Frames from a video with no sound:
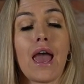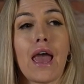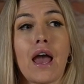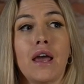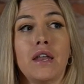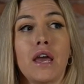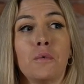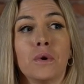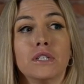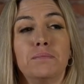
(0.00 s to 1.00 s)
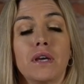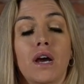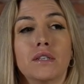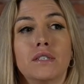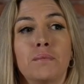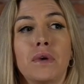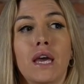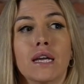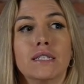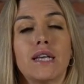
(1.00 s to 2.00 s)
And it was because some
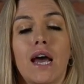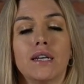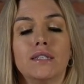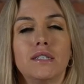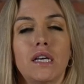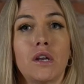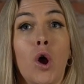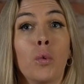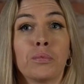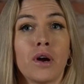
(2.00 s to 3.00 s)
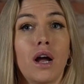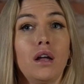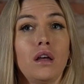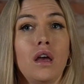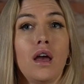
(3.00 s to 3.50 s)
kids had seen Oprah